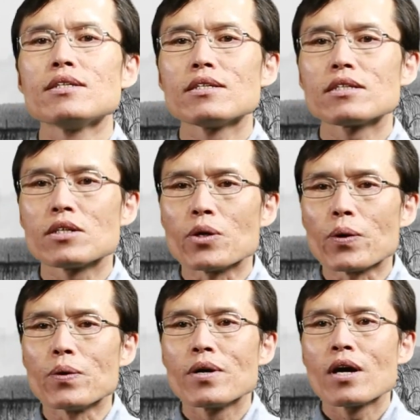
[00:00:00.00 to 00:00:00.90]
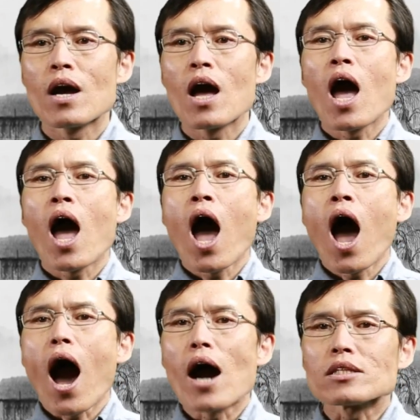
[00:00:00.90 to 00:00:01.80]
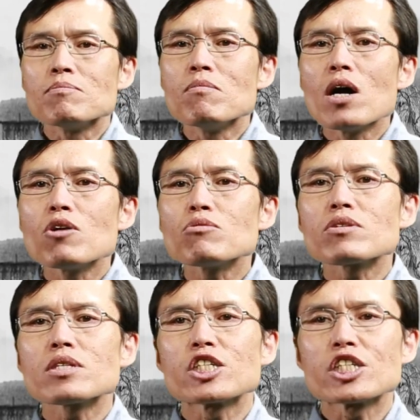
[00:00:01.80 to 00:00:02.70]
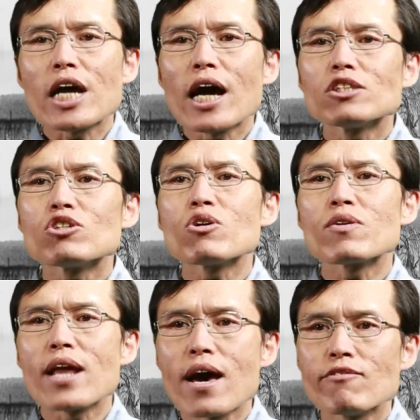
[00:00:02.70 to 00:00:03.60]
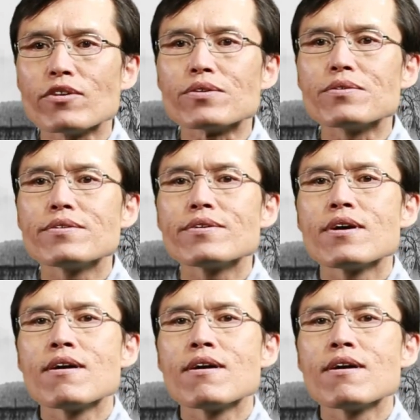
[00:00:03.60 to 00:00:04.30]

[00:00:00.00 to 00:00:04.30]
So, on the most general level,